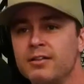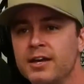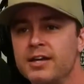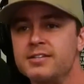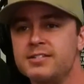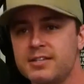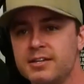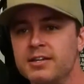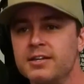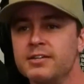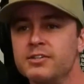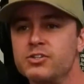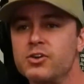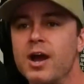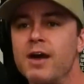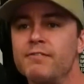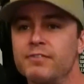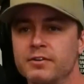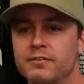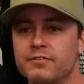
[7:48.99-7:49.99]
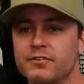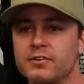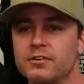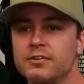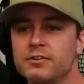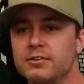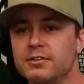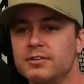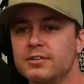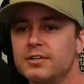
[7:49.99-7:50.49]
like sitting in traffic
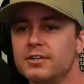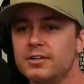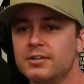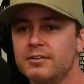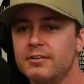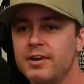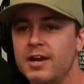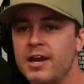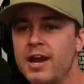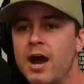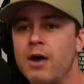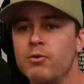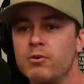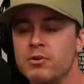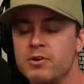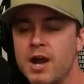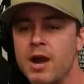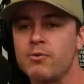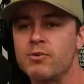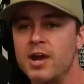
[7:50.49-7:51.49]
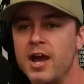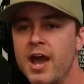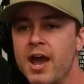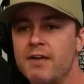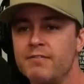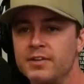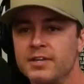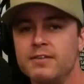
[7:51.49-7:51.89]
for an hour and a half.